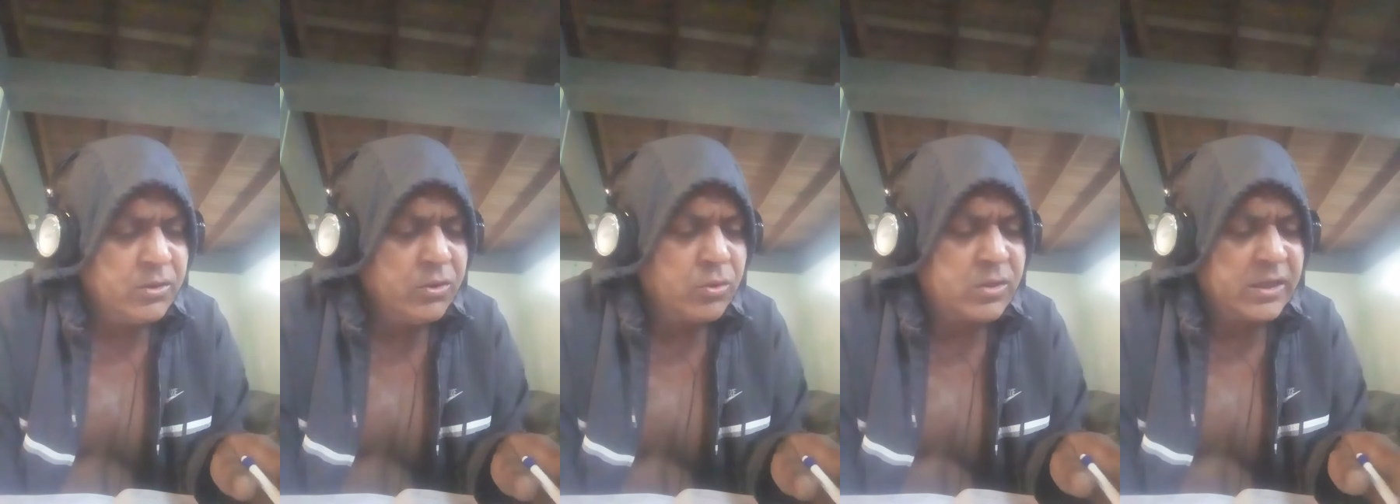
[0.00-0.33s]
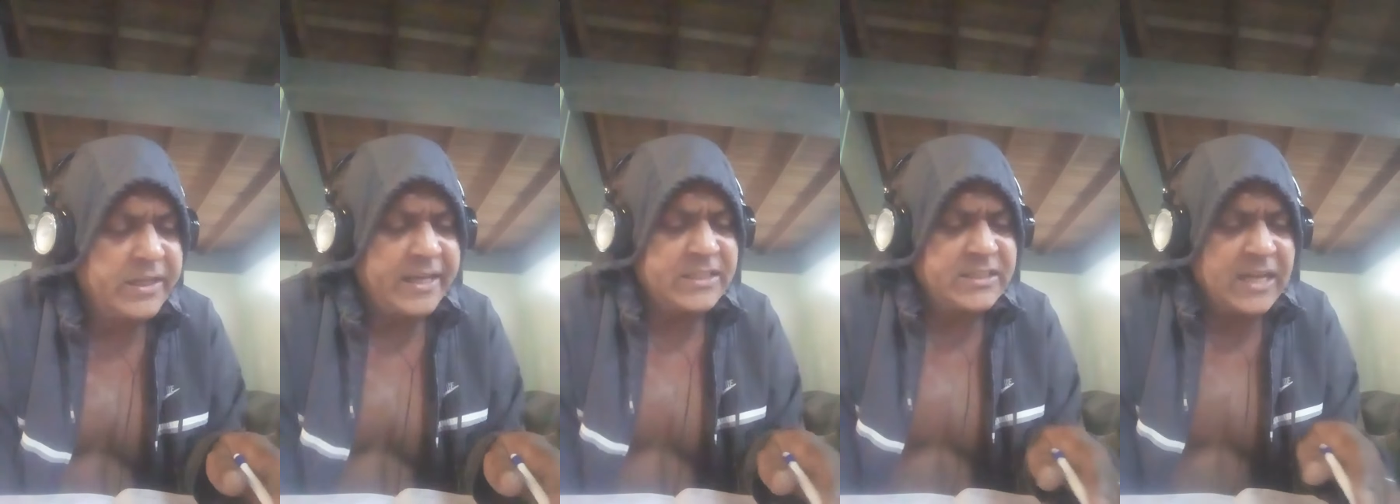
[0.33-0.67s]
you
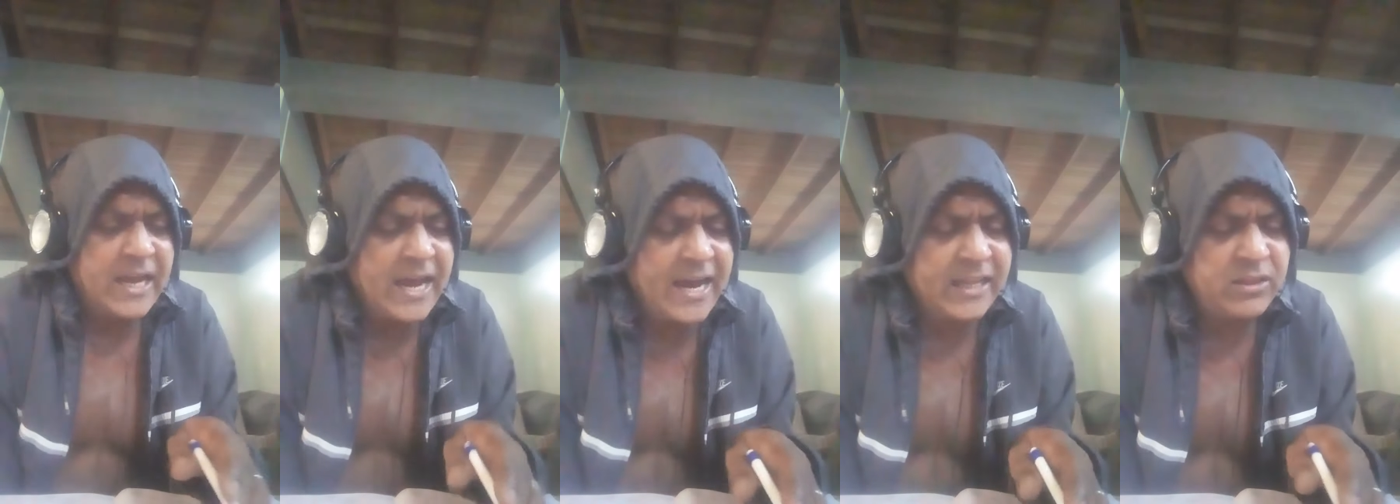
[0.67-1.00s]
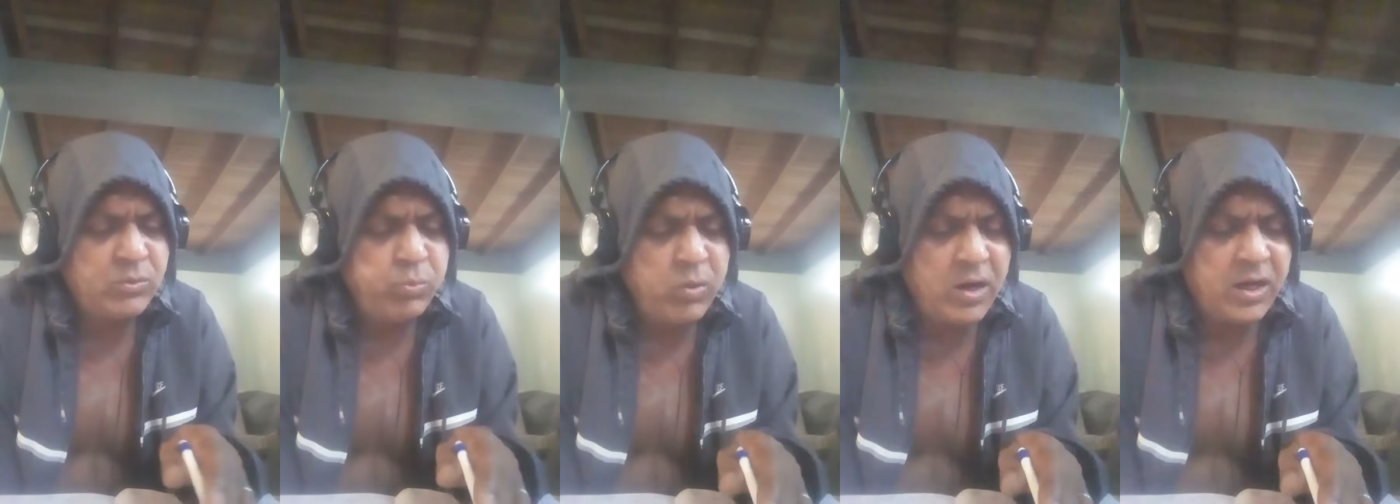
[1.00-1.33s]
could catch a hot
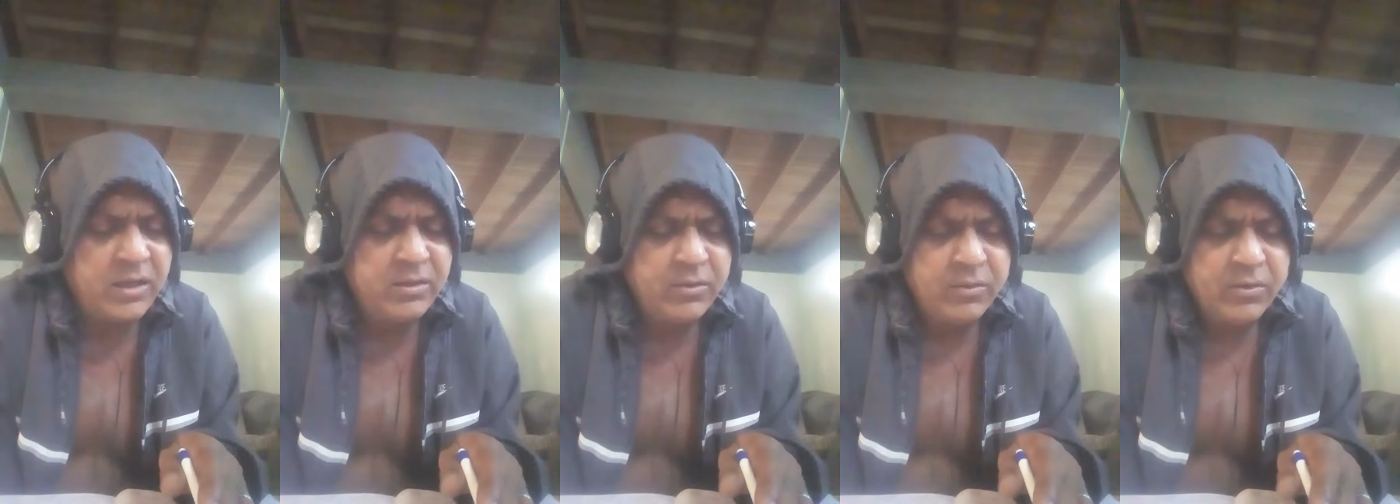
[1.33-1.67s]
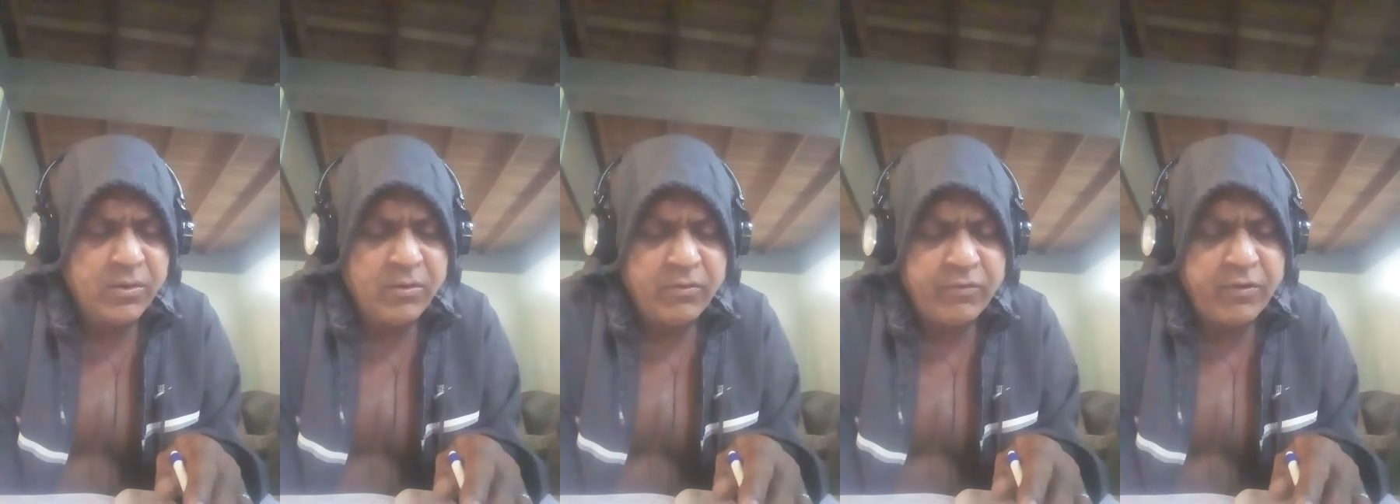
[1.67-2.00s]
one
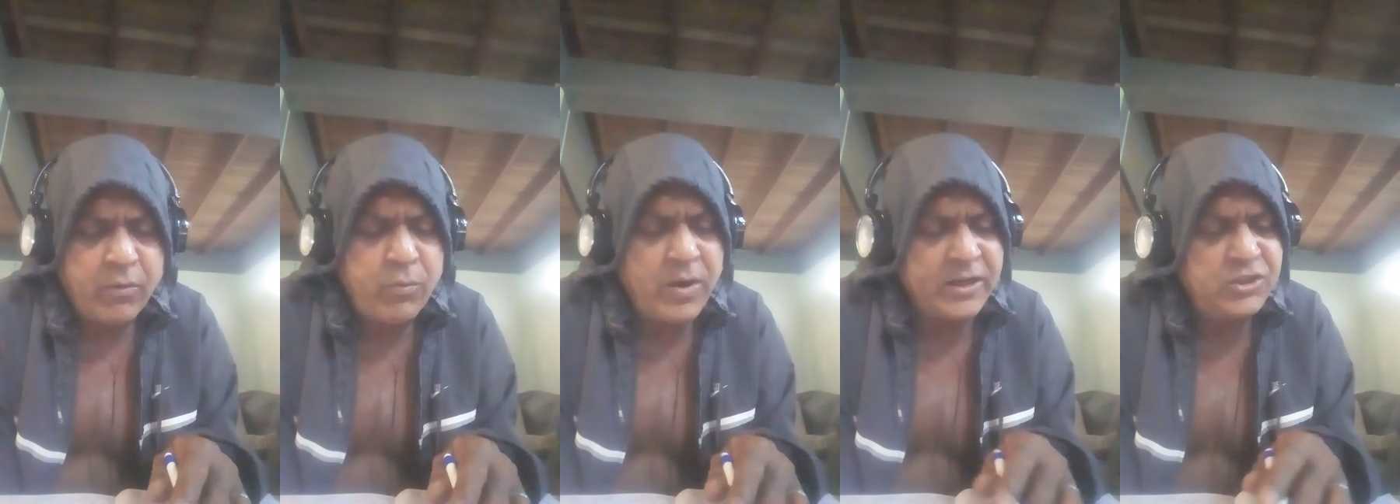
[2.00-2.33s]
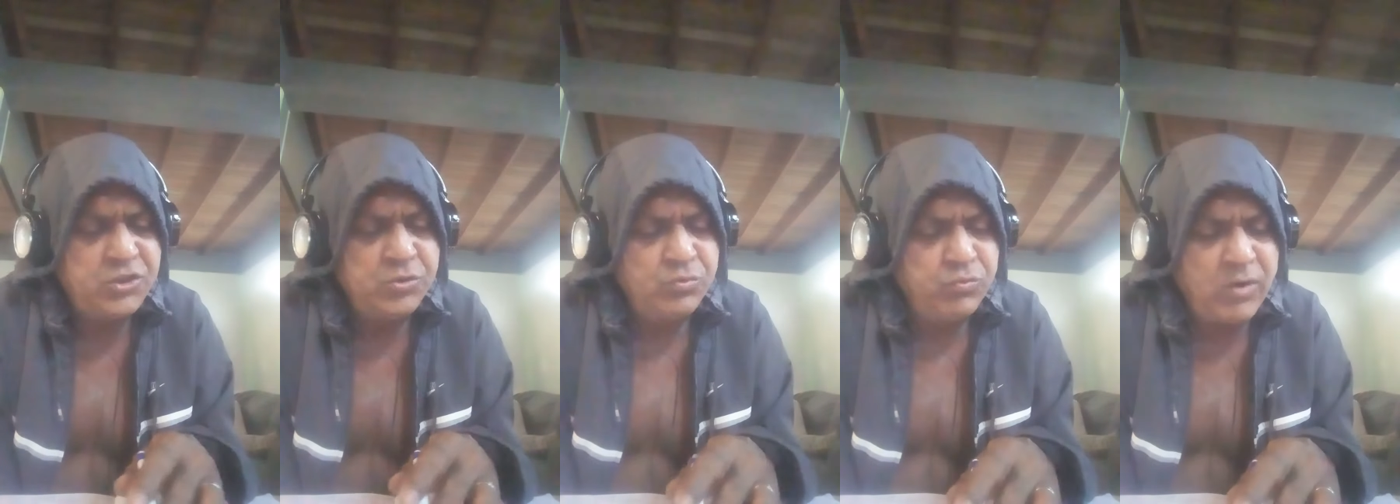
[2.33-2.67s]
for
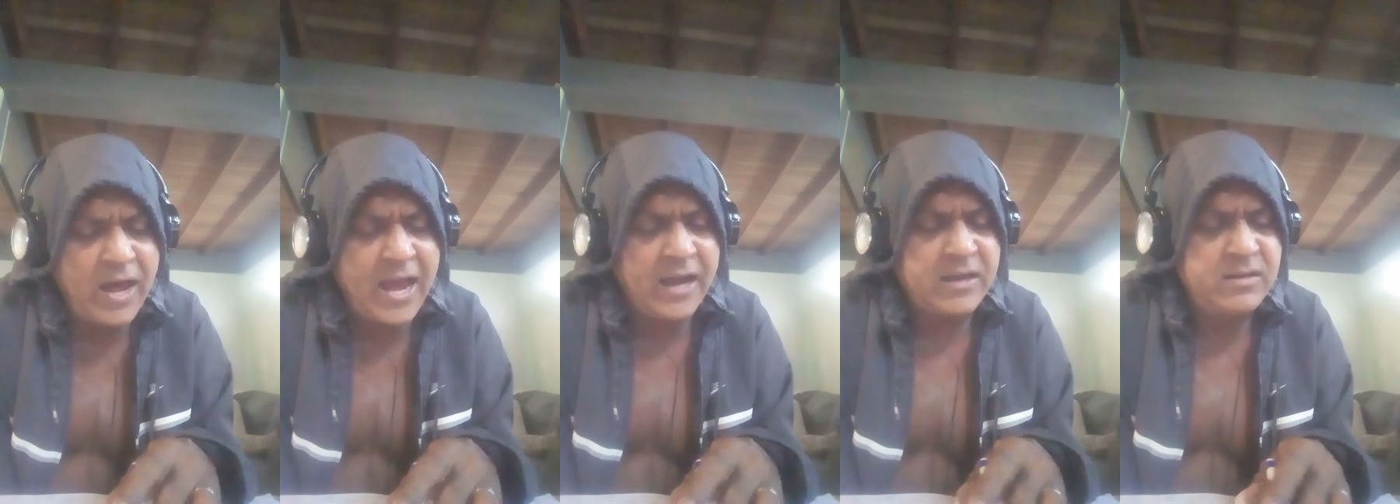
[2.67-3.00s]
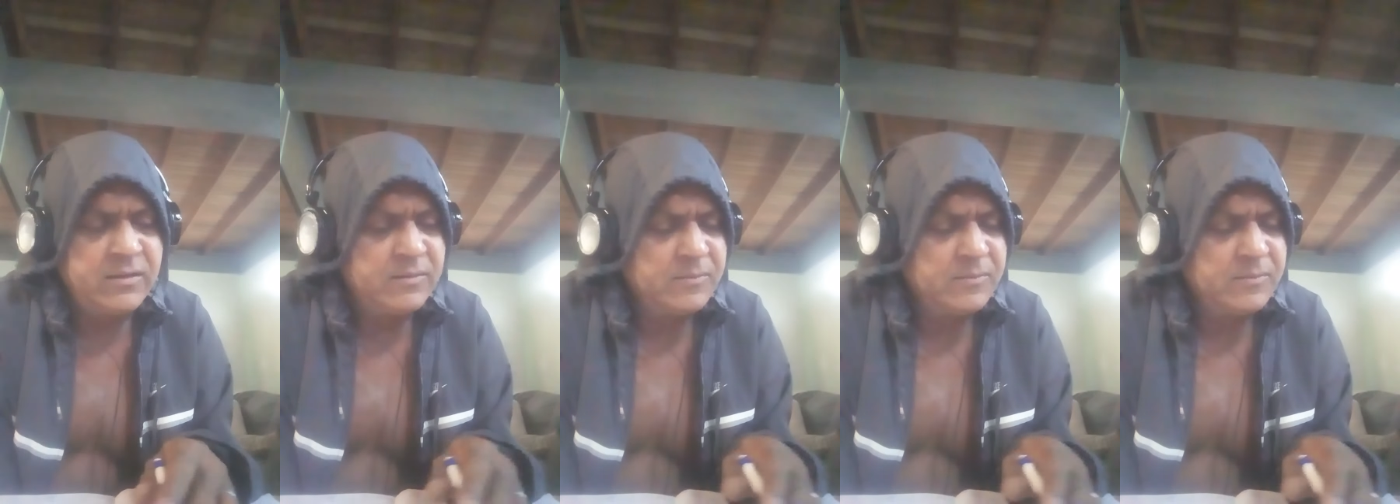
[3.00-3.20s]
what you rock